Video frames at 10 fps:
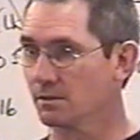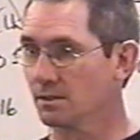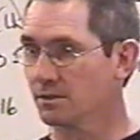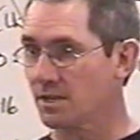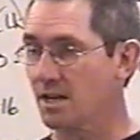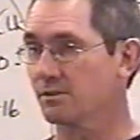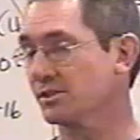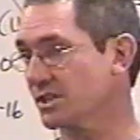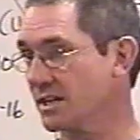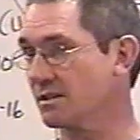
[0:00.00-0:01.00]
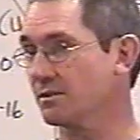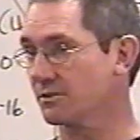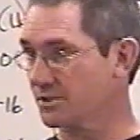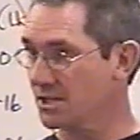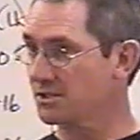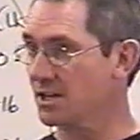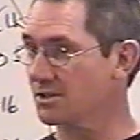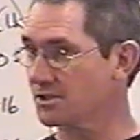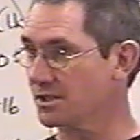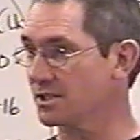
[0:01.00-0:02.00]
Tyre and Sidon are Gentile
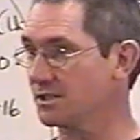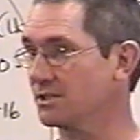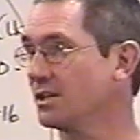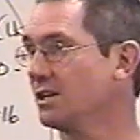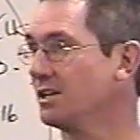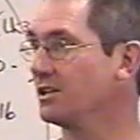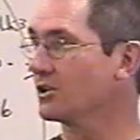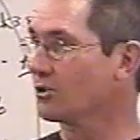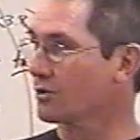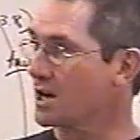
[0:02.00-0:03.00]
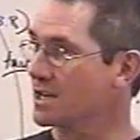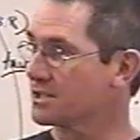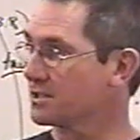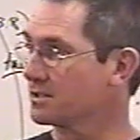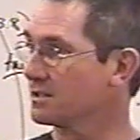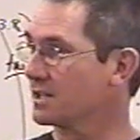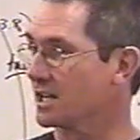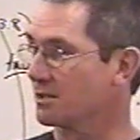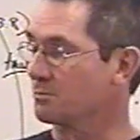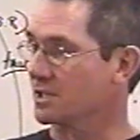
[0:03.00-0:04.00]
cities, Chorazin
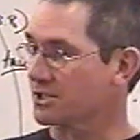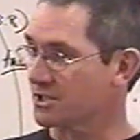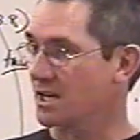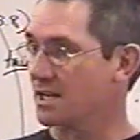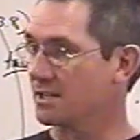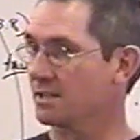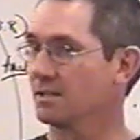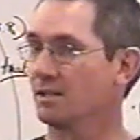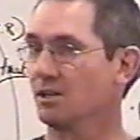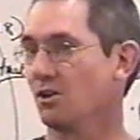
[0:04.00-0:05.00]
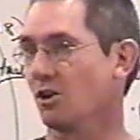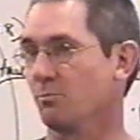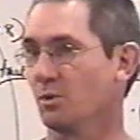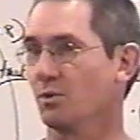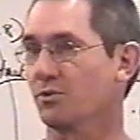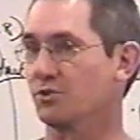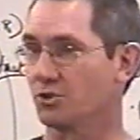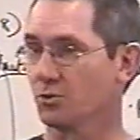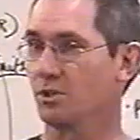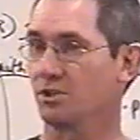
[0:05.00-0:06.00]
and Bethsaida are both
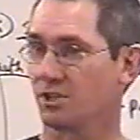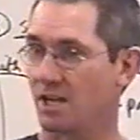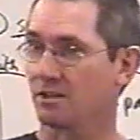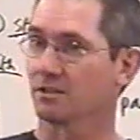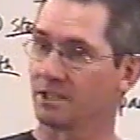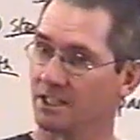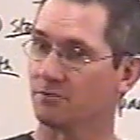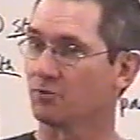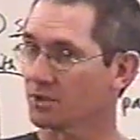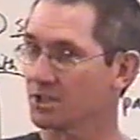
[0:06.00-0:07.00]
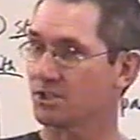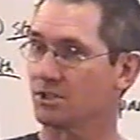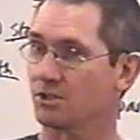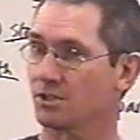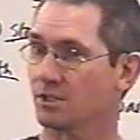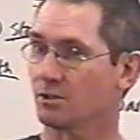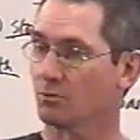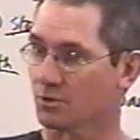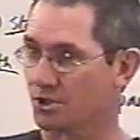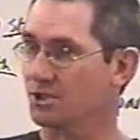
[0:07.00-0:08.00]
Jewish Galilean villages where
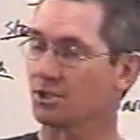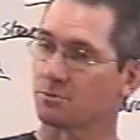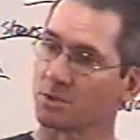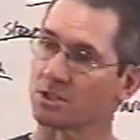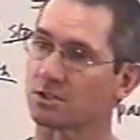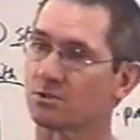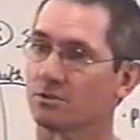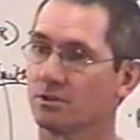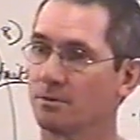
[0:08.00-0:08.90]
Jesus ministered.